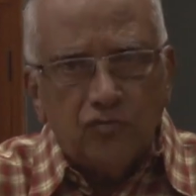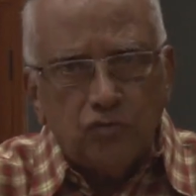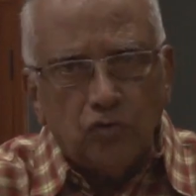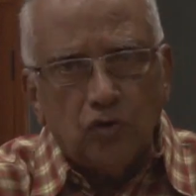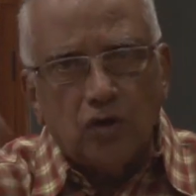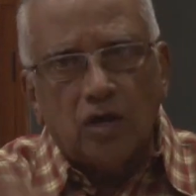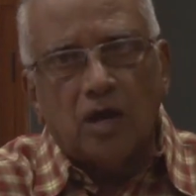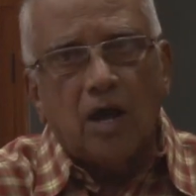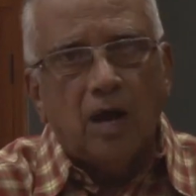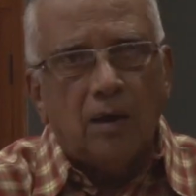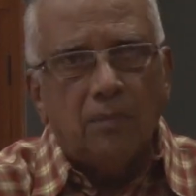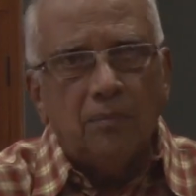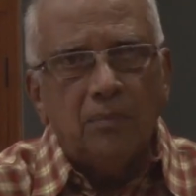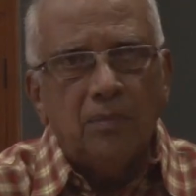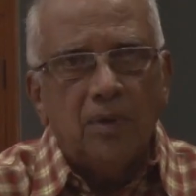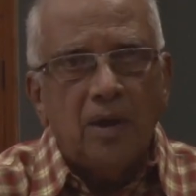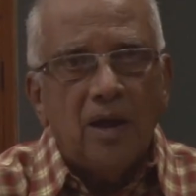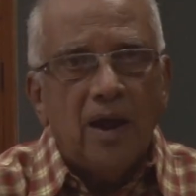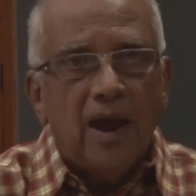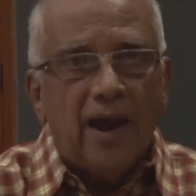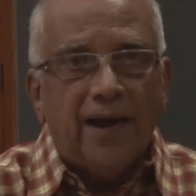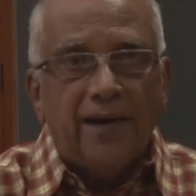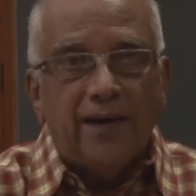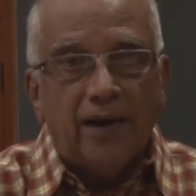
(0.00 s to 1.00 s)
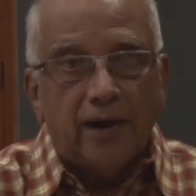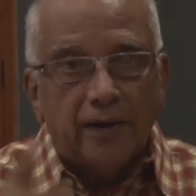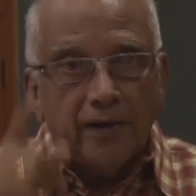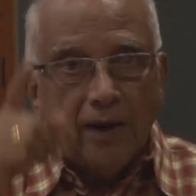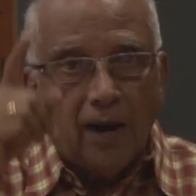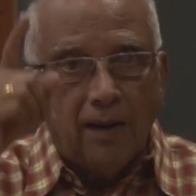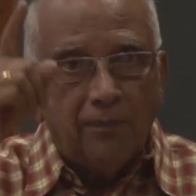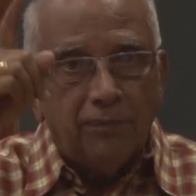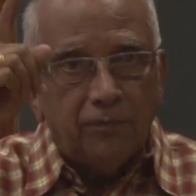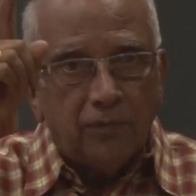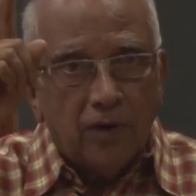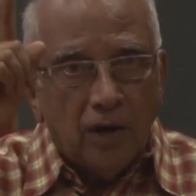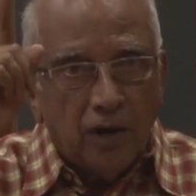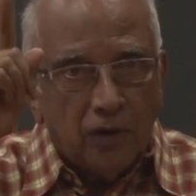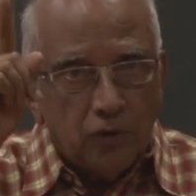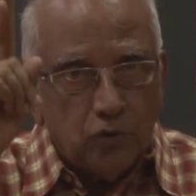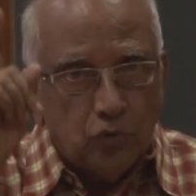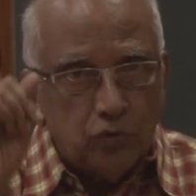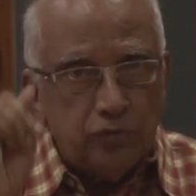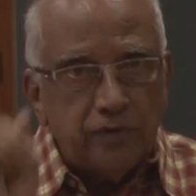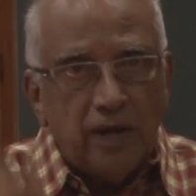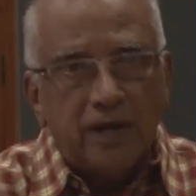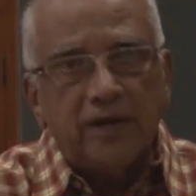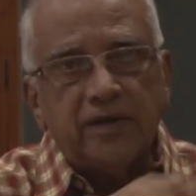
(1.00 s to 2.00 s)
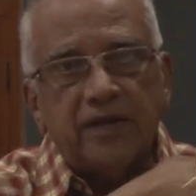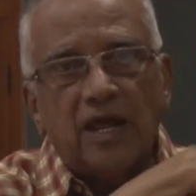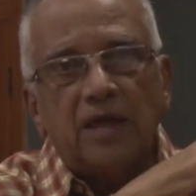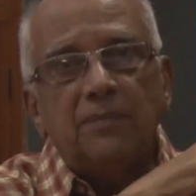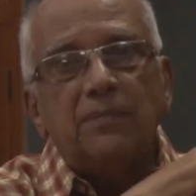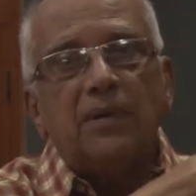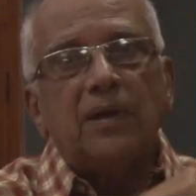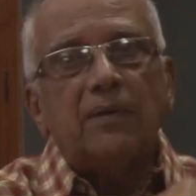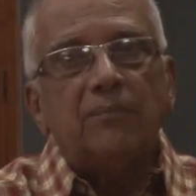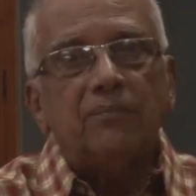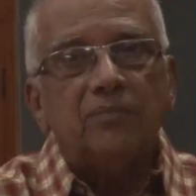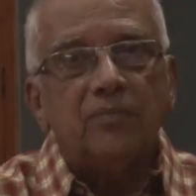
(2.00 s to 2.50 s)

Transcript: to come and adapt to that timing.